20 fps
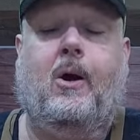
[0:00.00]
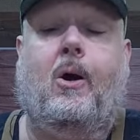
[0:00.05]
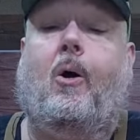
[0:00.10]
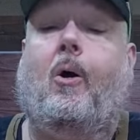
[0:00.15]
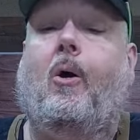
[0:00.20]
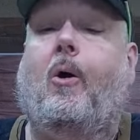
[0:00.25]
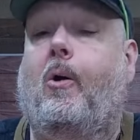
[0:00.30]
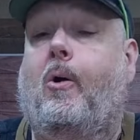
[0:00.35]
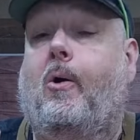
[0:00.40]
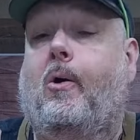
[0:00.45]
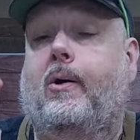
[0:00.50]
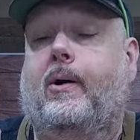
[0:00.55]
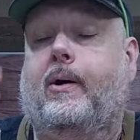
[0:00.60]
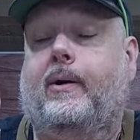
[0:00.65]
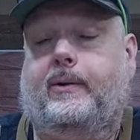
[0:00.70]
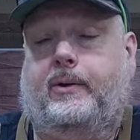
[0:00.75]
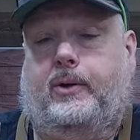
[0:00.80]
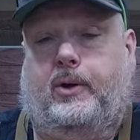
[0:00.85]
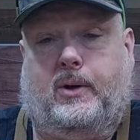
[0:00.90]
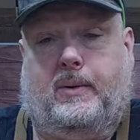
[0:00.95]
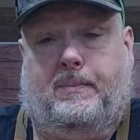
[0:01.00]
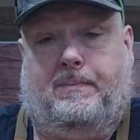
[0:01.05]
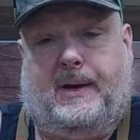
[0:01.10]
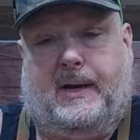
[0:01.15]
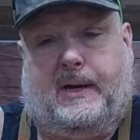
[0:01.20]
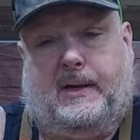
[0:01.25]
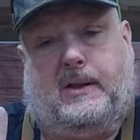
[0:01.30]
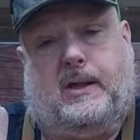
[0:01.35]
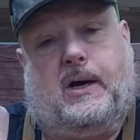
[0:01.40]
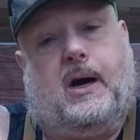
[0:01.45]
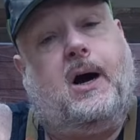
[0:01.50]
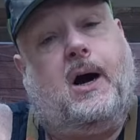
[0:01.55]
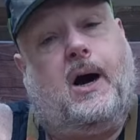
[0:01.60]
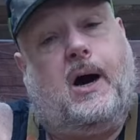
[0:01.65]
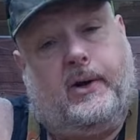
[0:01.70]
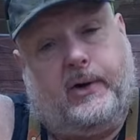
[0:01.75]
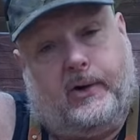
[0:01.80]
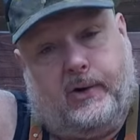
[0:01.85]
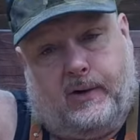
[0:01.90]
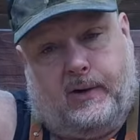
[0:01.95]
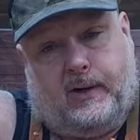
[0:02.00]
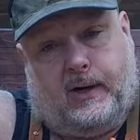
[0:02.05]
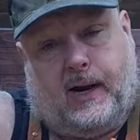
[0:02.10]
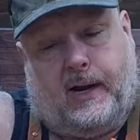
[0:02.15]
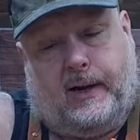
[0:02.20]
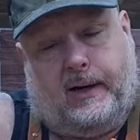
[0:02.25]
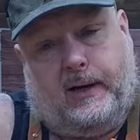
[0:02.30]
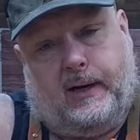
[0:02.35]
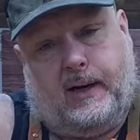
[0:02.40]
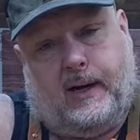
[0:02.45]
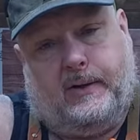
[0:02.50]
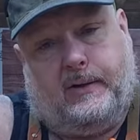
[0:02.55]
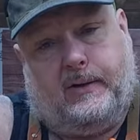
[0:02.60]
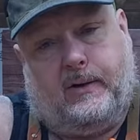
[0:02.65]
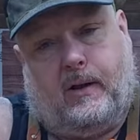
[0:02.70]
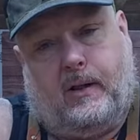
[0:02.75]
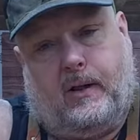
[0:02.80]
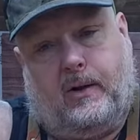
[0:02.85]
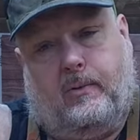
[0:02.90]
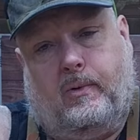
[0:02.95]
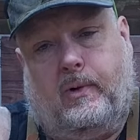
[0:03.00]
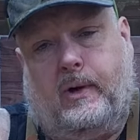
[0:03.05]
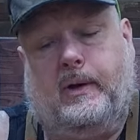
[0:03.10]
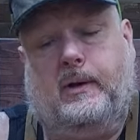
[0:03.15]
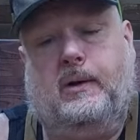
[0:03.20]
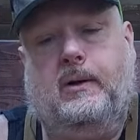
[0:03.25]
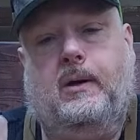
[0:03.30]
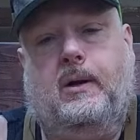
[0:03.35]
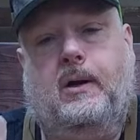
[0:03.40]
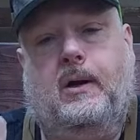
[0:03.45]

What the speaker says: or you can pick the $199 one,